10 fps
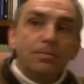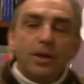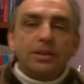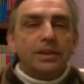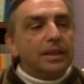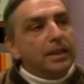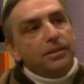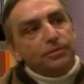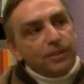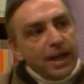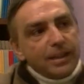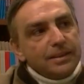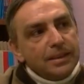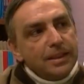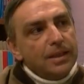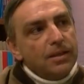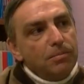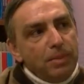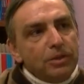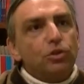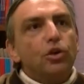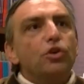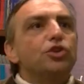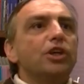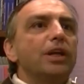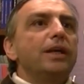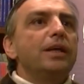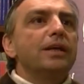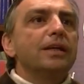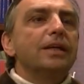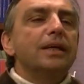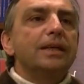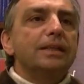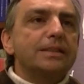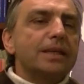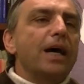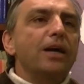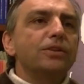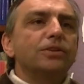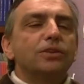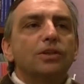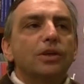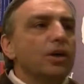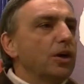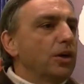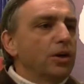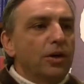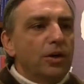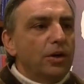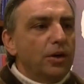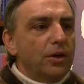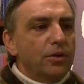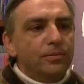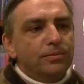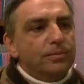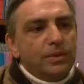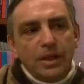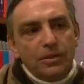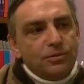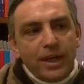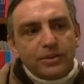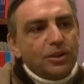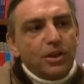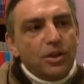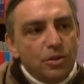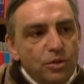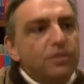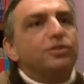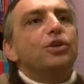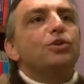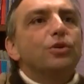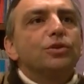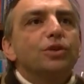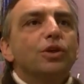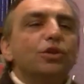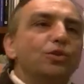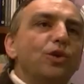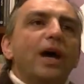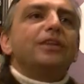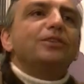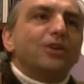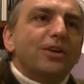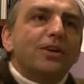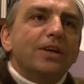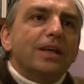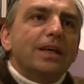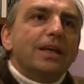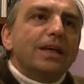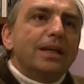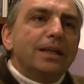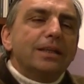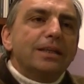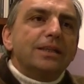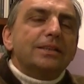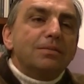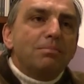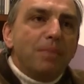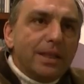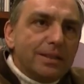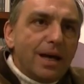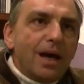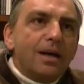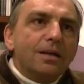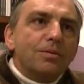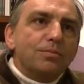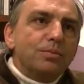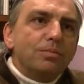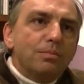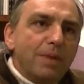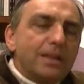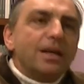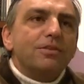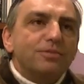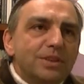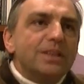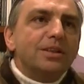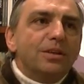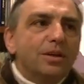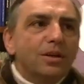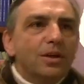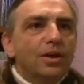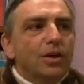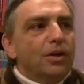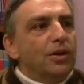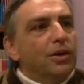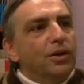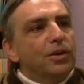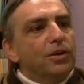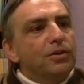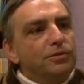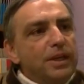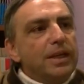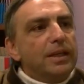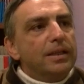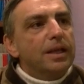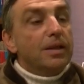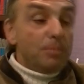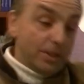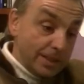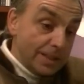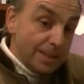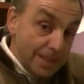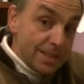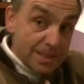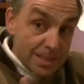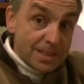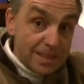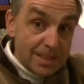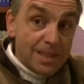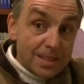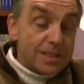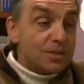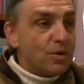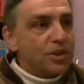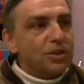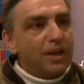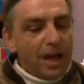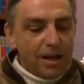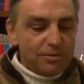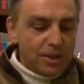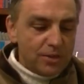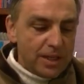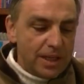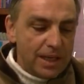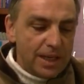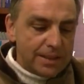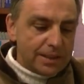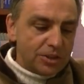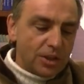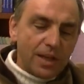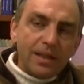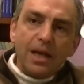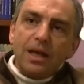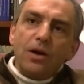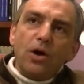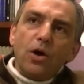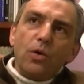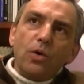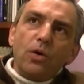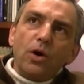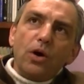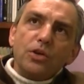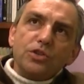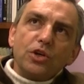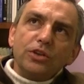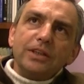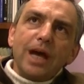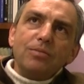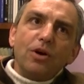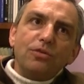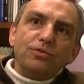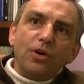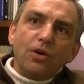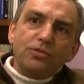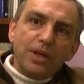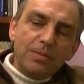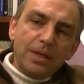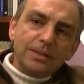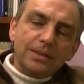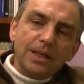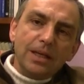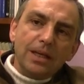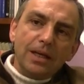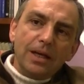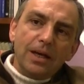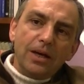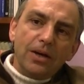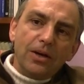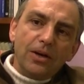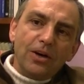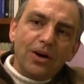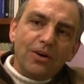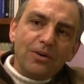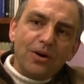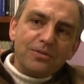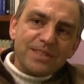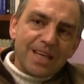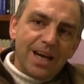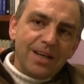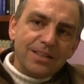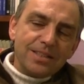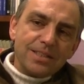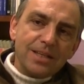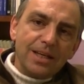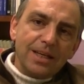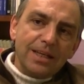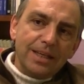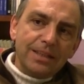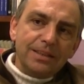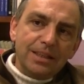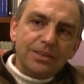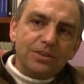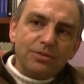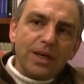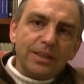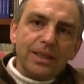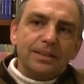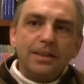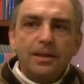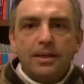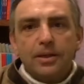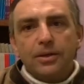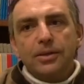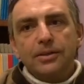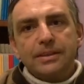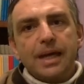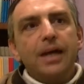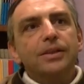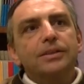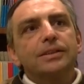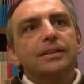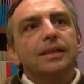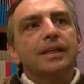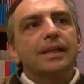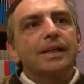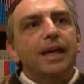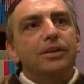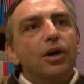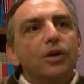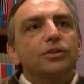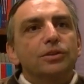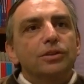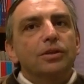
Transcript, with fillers: But in fact, methodologically, science uh, in fact, refuse to enter in this meta metaphysical uh, field. But these these questions are, very essential. Then a second time of of limit uh, of science is, is the fact that uh, science cannot